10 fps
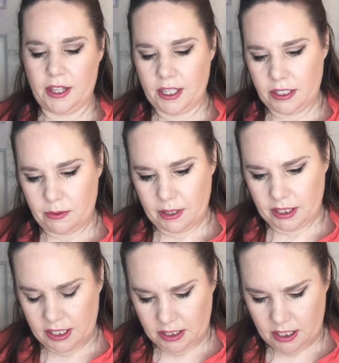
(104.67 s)
This
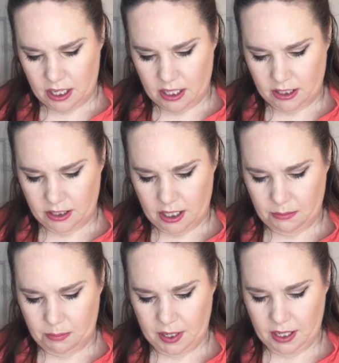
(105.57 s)
one is called
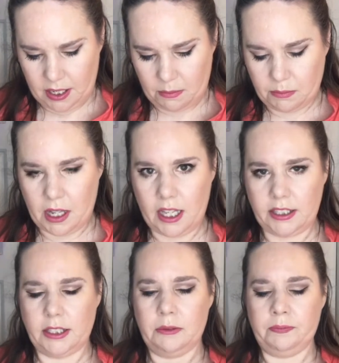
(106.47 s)
Pink
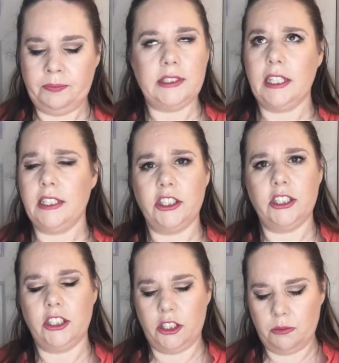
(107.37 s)
Blossom. It's
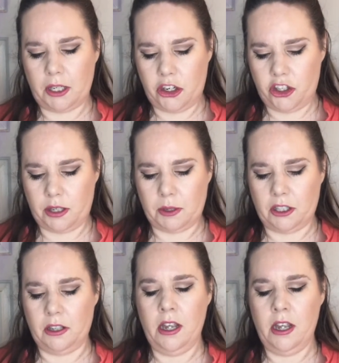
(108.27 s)
just too much shimmer